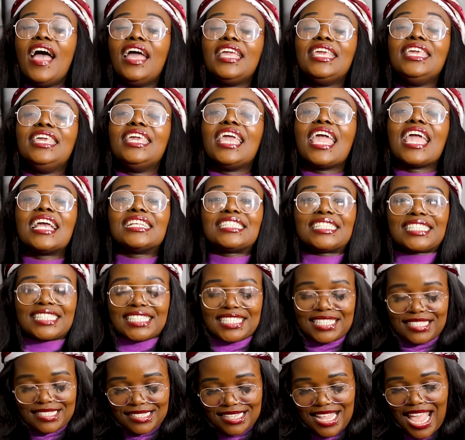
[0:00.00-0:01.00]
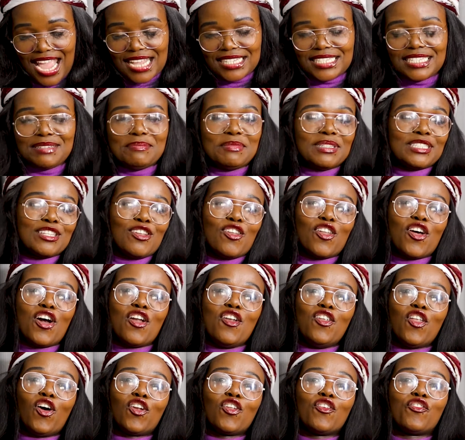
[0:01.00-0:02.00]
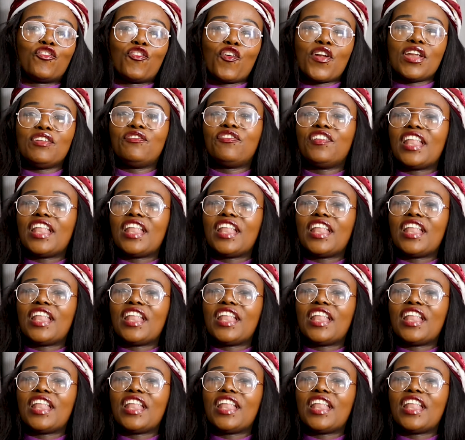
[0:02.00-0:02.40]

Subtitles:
Yes, I did miss a lot of red